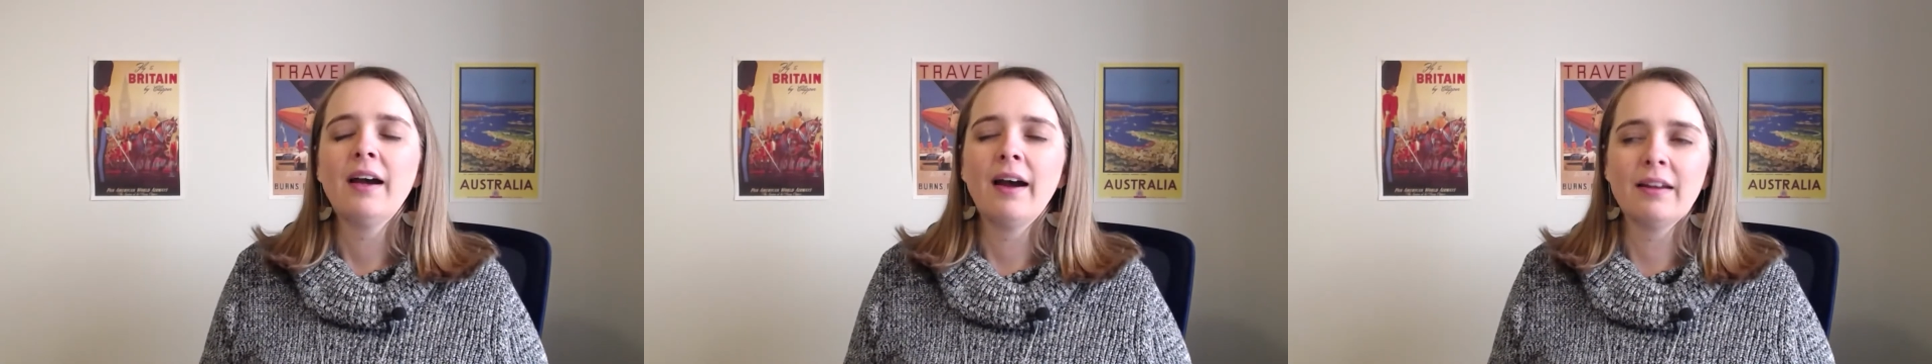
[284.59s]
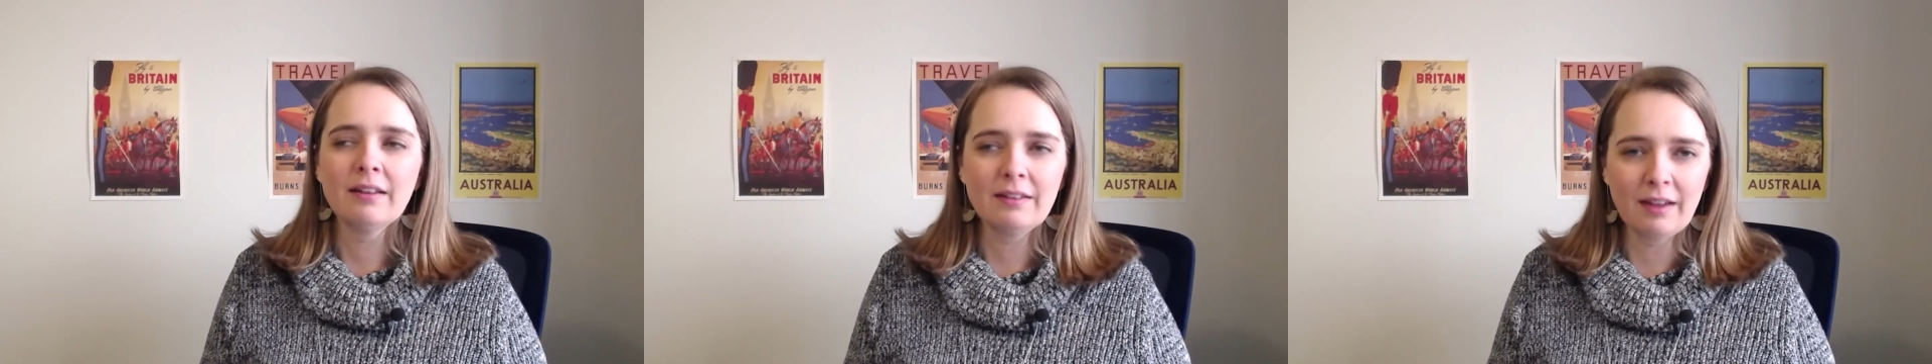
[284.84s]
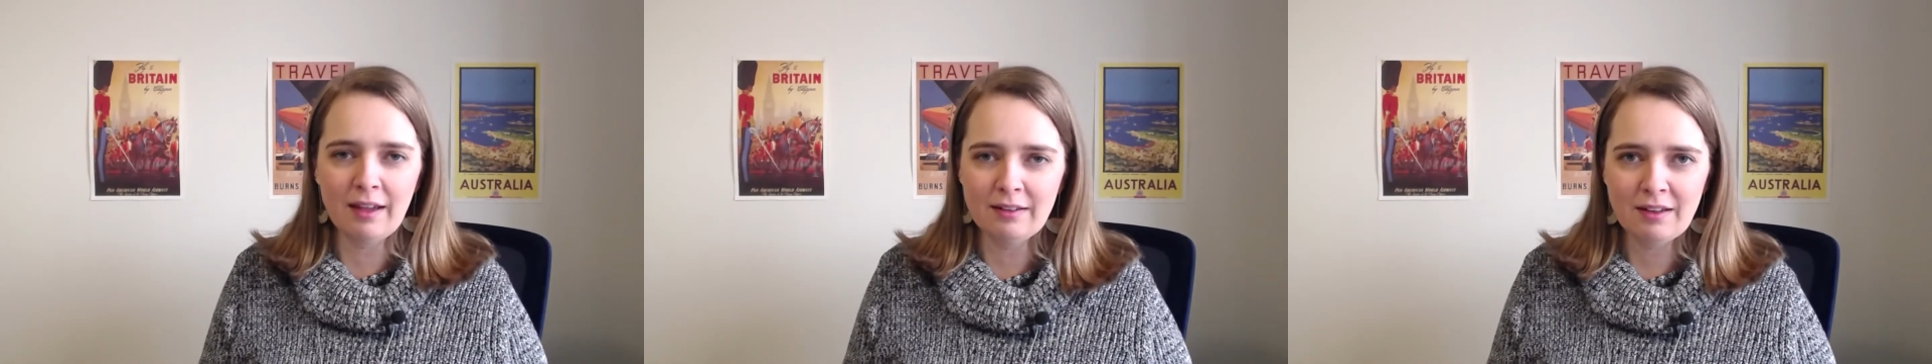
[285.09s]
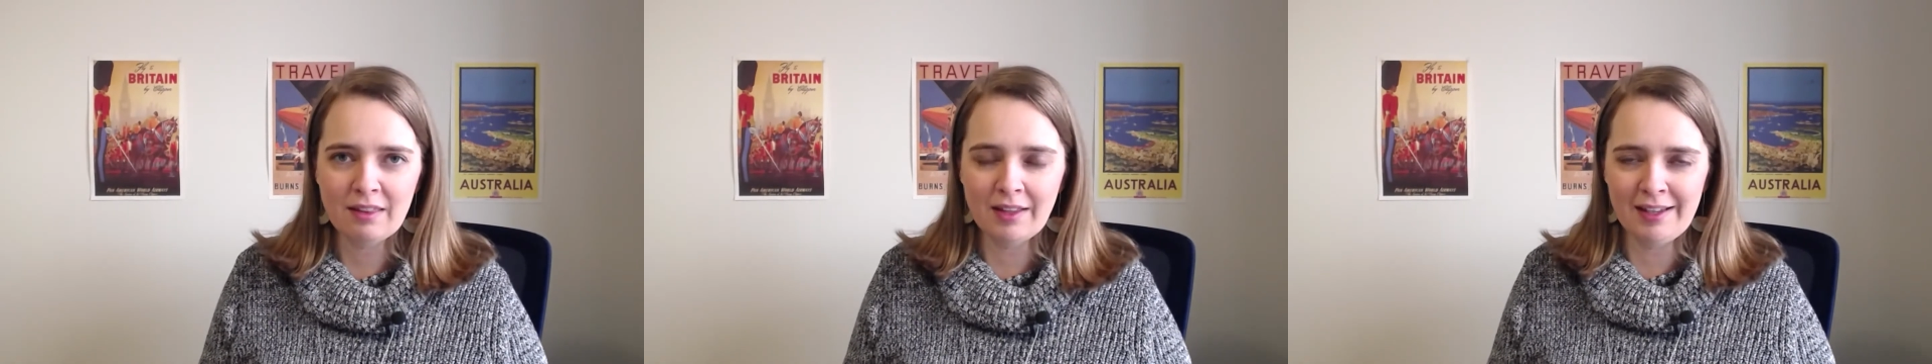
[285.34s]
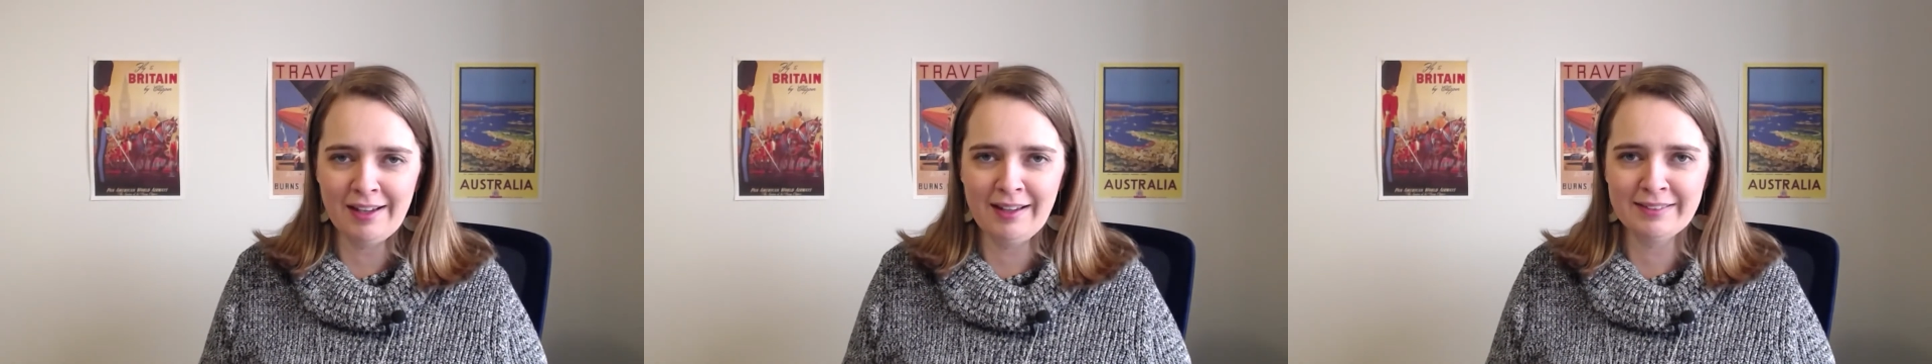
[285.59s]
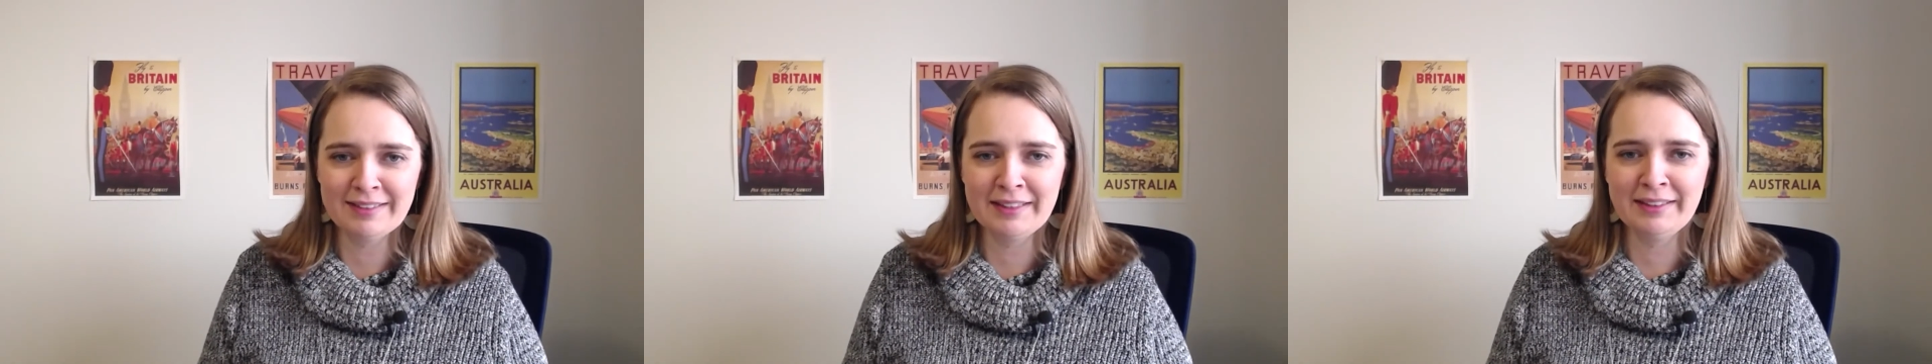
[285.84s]
and again they
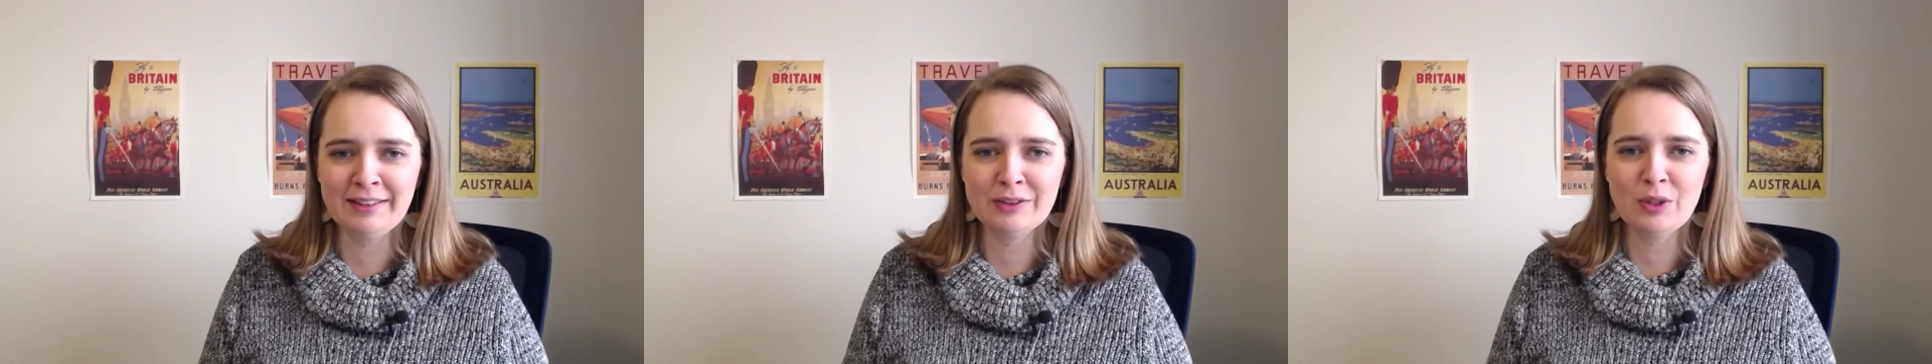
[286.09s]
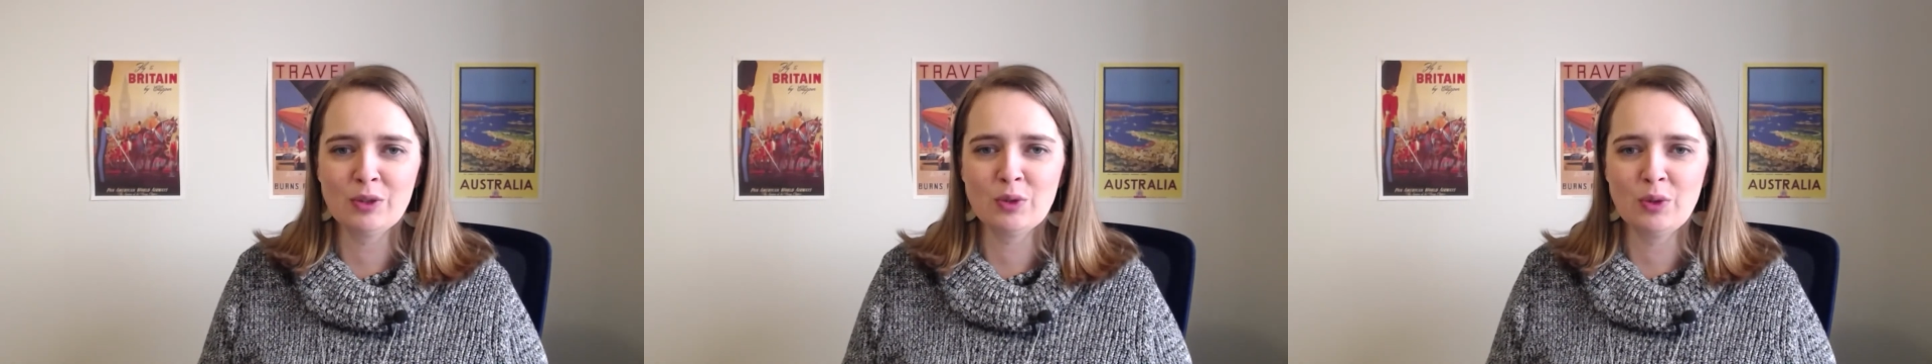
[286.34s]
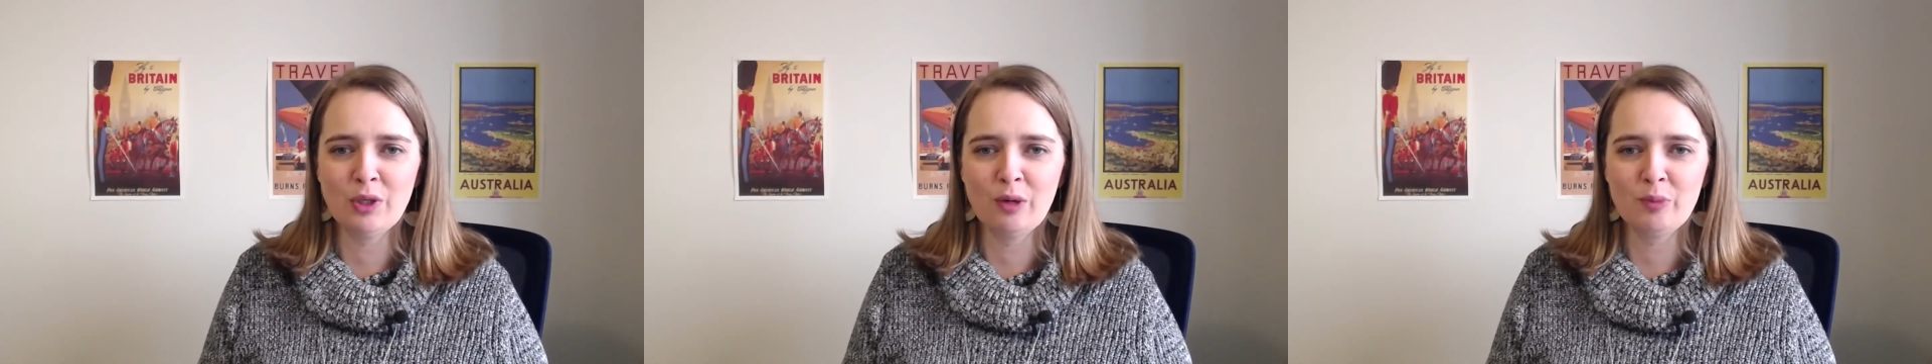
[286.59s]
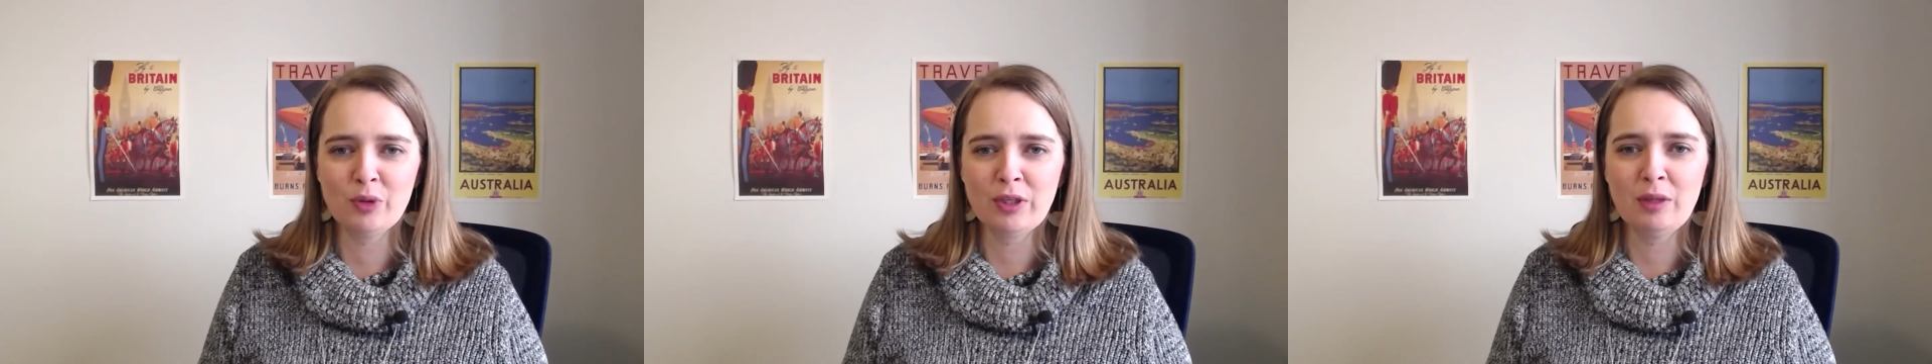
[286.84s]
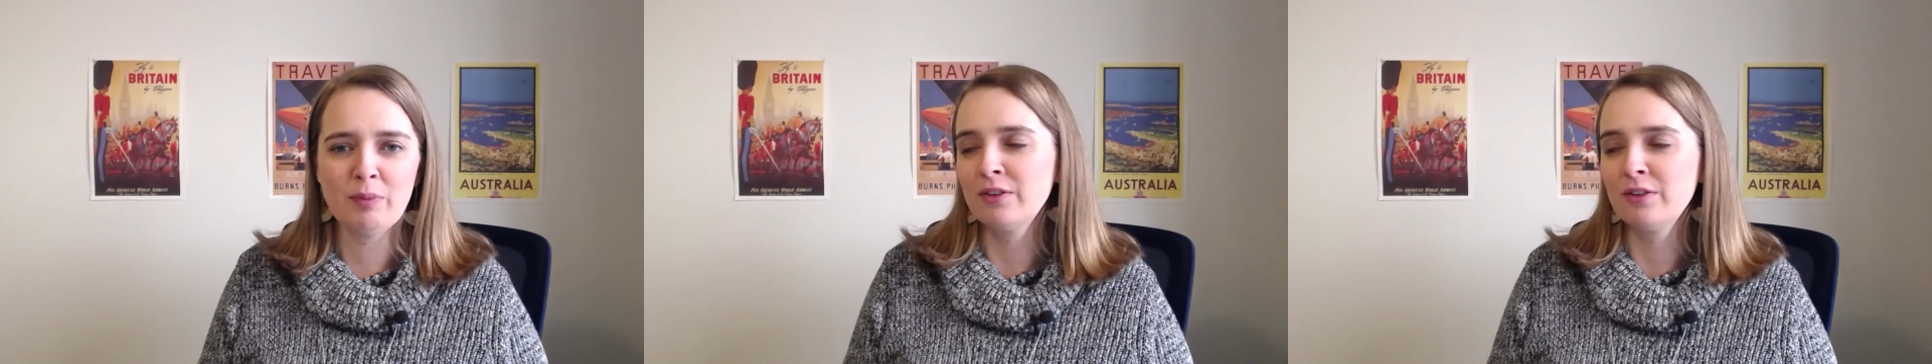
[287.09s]
aren't linked to your bookkeeping.